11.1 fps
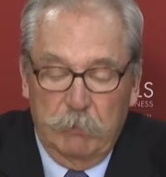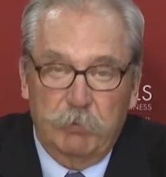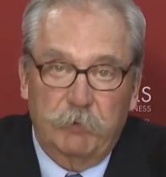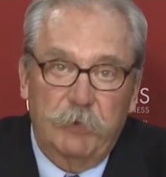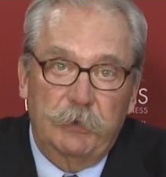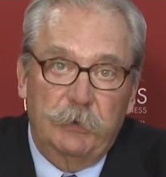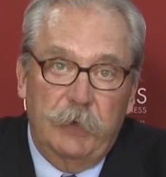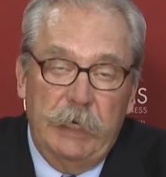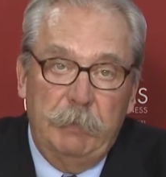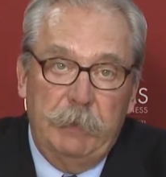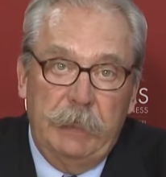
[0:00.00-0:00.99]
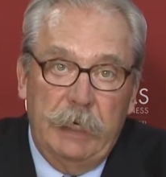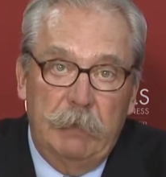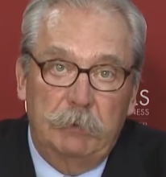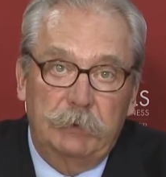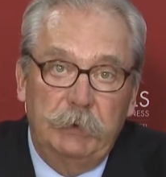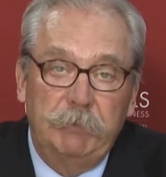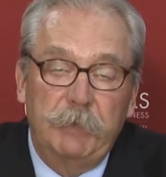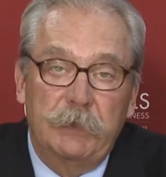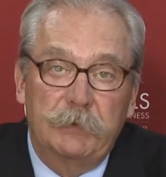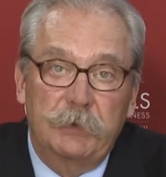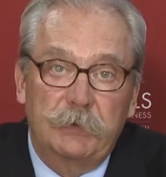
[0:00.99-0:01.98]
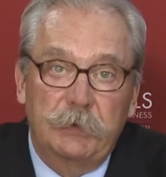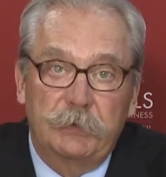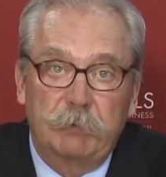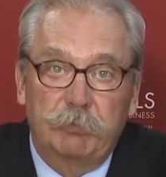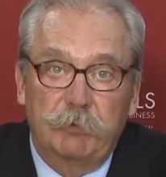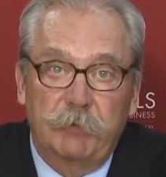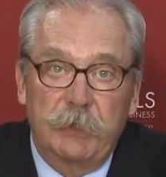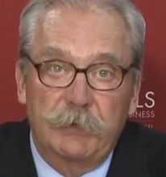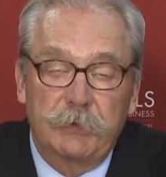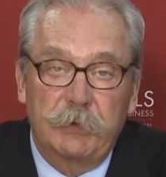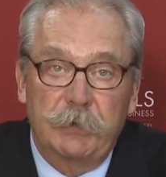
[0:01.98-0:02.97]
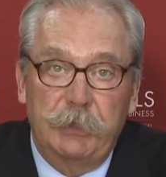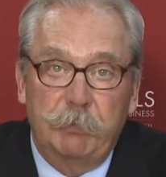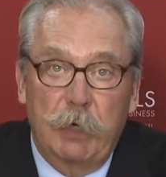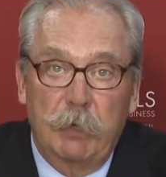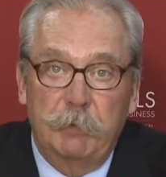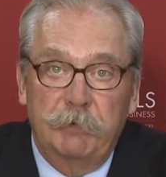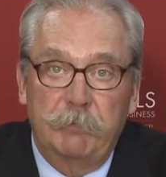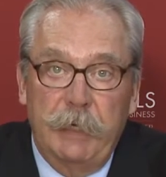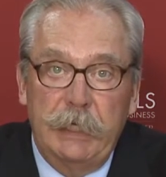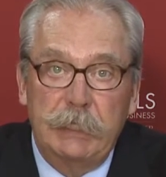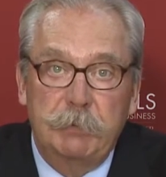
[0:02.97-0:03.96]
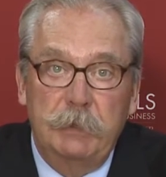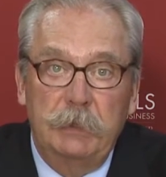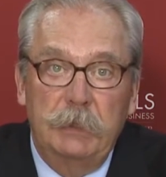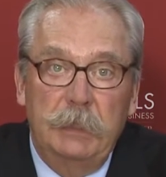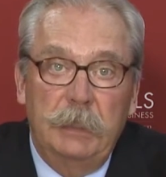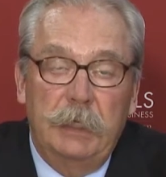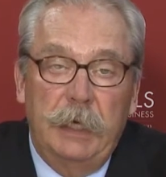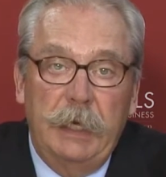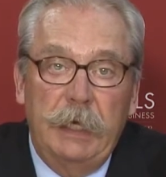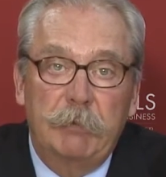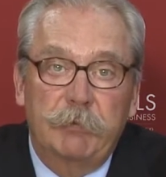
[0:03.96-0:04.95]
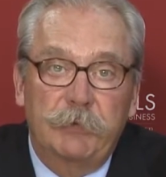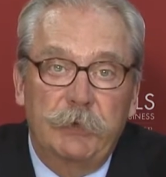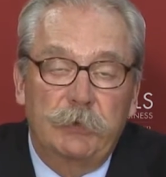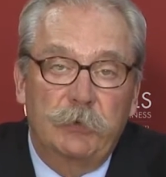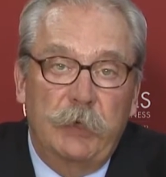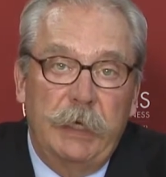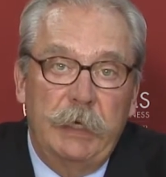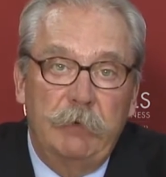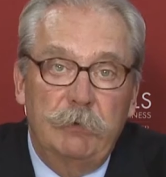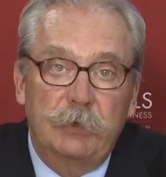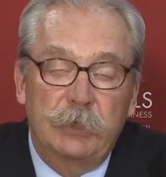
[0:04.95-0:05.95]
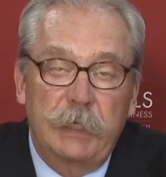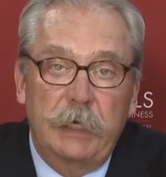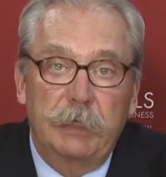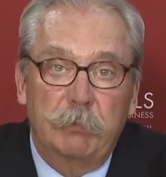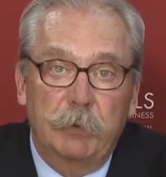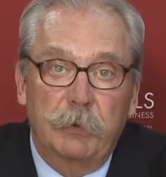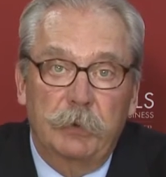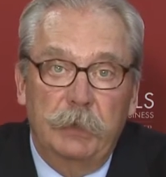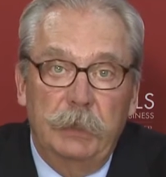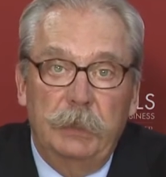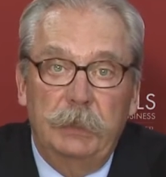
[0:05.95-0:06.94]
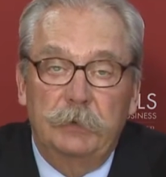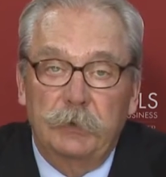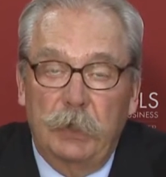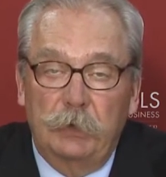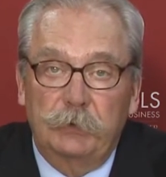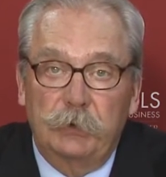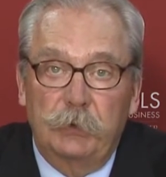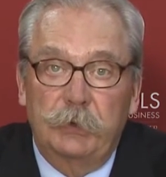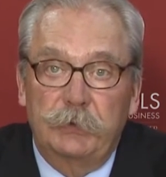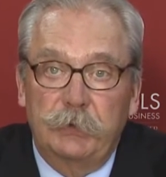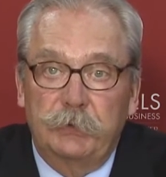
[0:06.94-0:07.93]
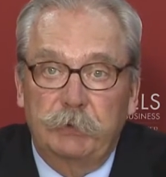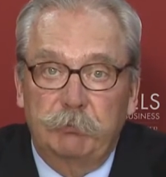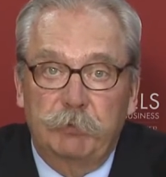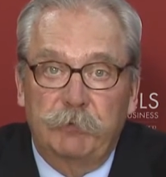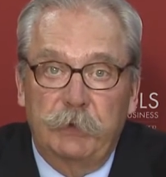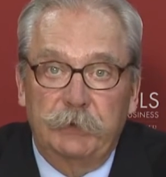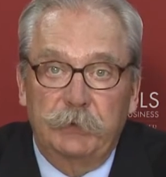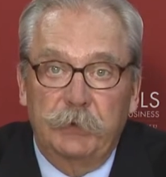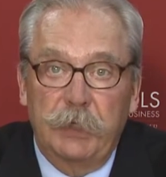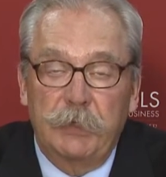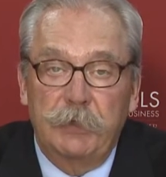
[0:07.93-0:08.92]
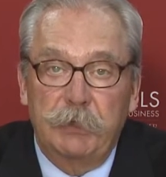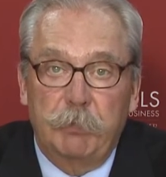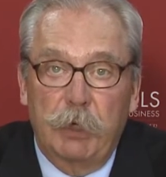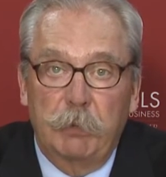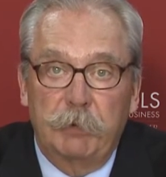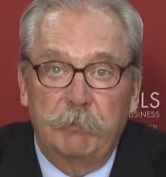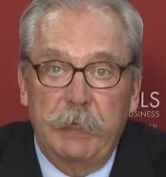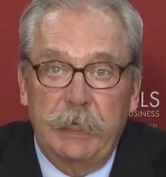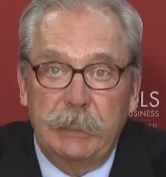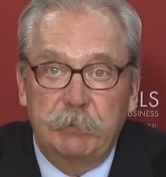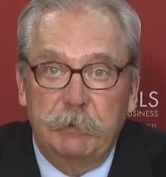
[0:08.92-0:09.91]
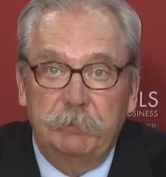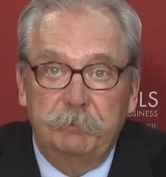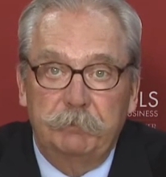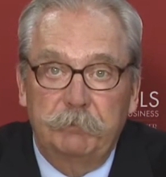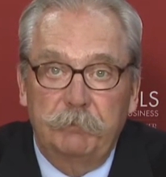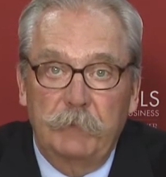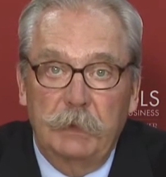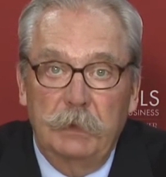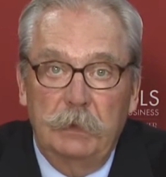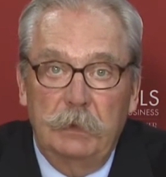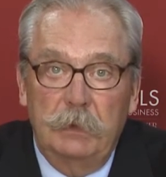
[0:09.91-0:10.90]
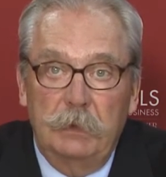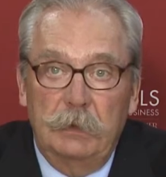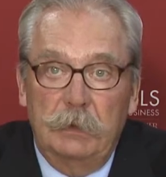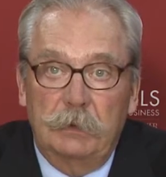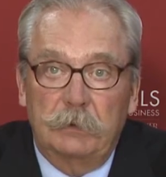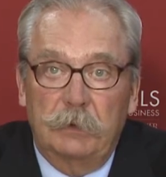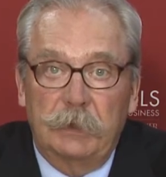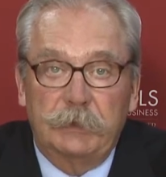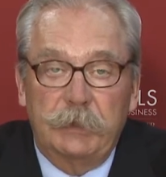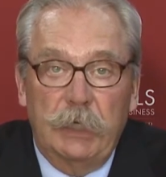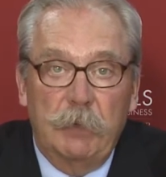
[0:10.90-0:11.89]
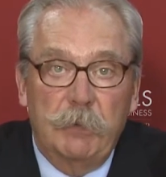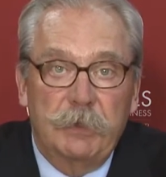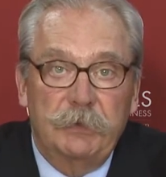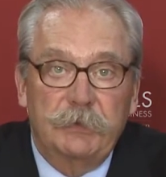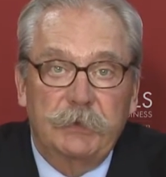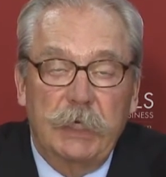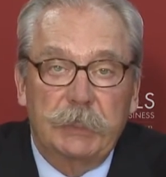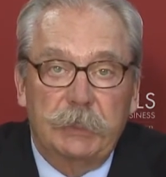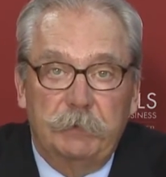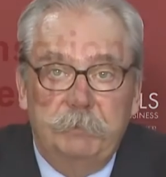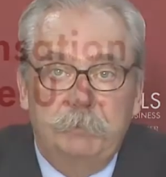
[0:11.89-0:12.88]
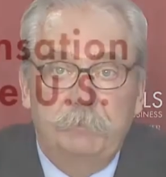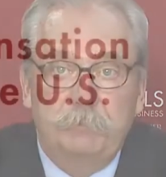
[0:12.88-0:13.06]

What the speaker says: Professor Amy Hamilton is Assistant Professor in the Department of Management, and Professor Andrew Schnackenberg is also an Assistant Professor in the Department of Management. So let's get on with the discussion.